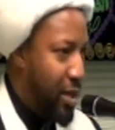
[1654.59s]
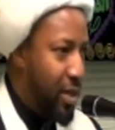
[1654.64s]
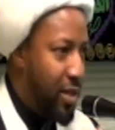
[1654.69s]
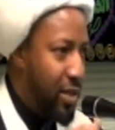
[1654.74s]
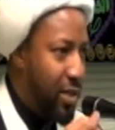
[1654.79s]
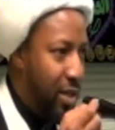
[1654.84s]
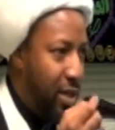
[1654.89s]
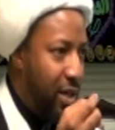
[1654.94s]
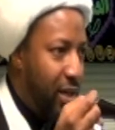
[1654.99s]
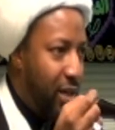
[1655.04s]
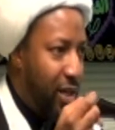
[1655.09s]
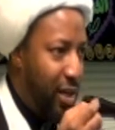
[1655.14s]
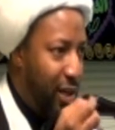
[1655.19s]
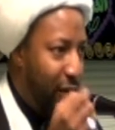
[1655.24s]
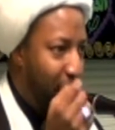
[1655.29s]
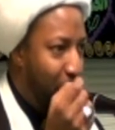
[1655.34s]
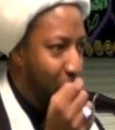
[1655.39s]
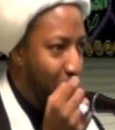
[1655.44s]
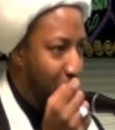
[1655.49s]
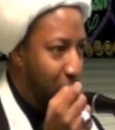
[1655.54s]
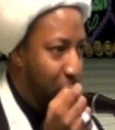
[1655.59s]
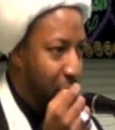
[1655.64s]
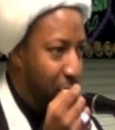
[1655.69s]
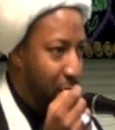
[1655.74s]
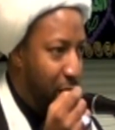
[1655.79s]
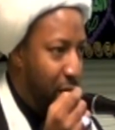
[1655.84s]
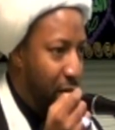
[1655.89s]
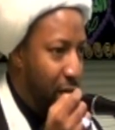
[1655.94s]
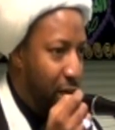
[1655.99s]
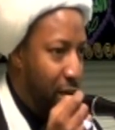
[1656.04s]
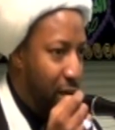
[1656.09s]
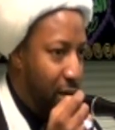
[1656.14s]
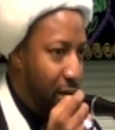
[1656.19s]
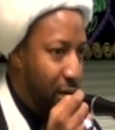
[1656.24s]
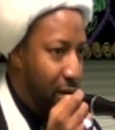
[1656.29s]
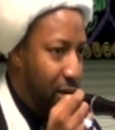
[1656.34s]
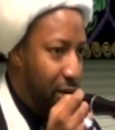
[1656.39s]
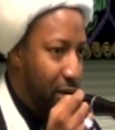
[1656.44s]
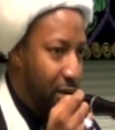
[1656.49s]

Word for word: and this difficulty,